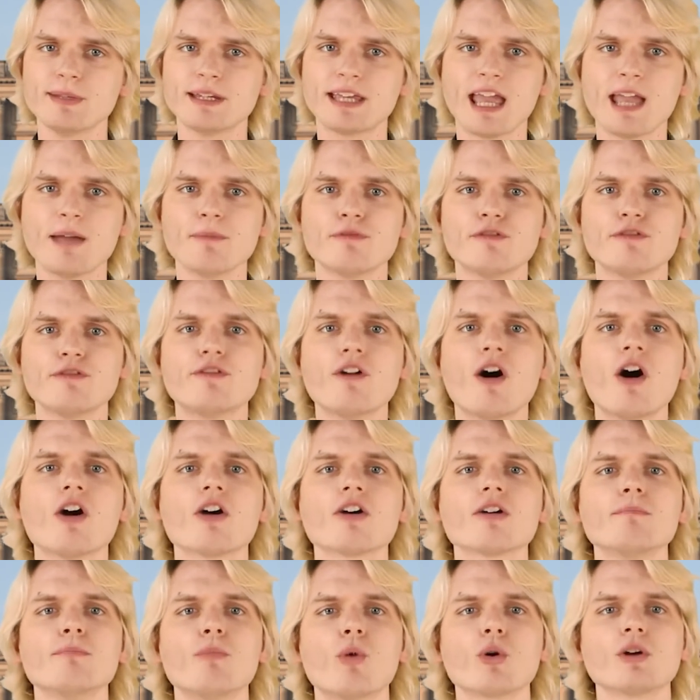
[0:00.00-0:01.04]
became
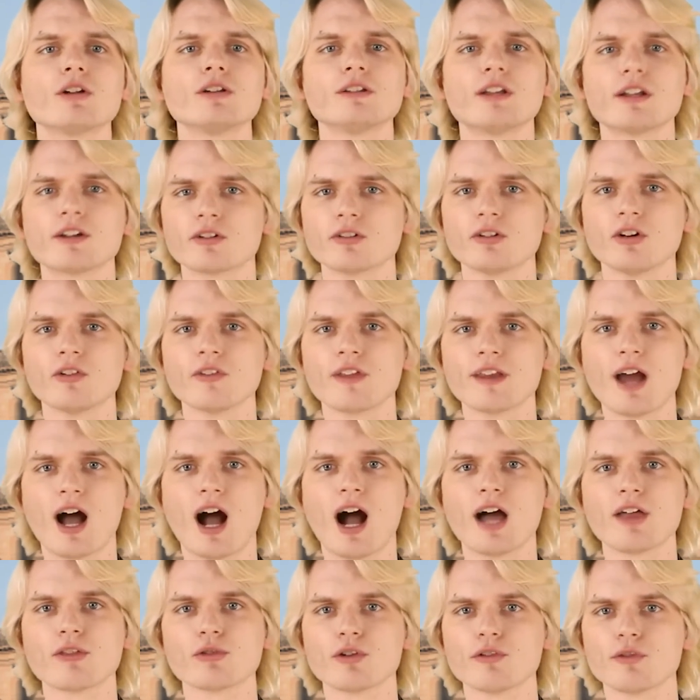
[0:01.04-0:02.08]
far more literal than
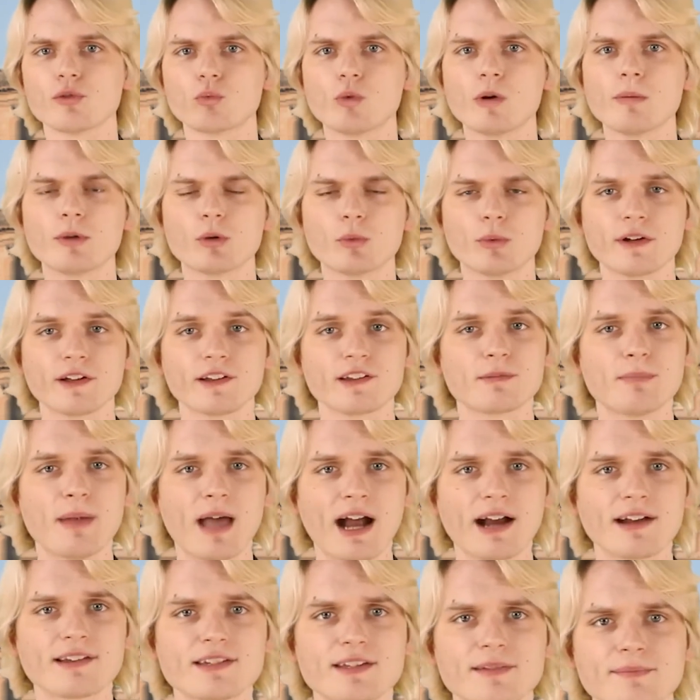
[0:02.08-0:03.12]
either of the women would
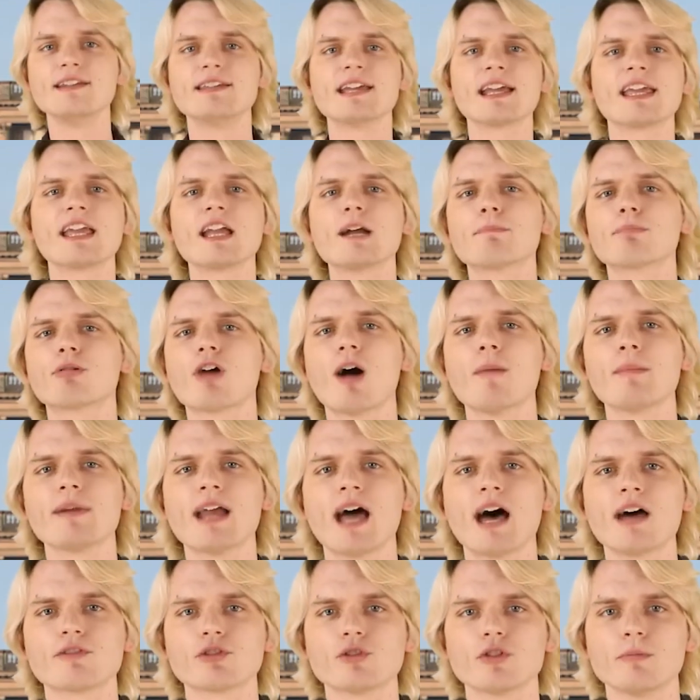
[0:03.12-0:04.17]
expect. Taking a
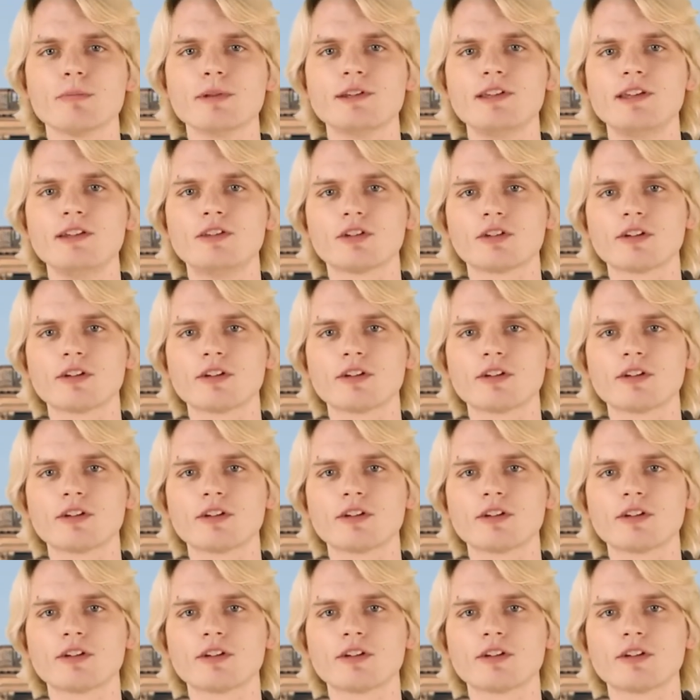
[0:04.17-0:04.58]
promenade through the Petit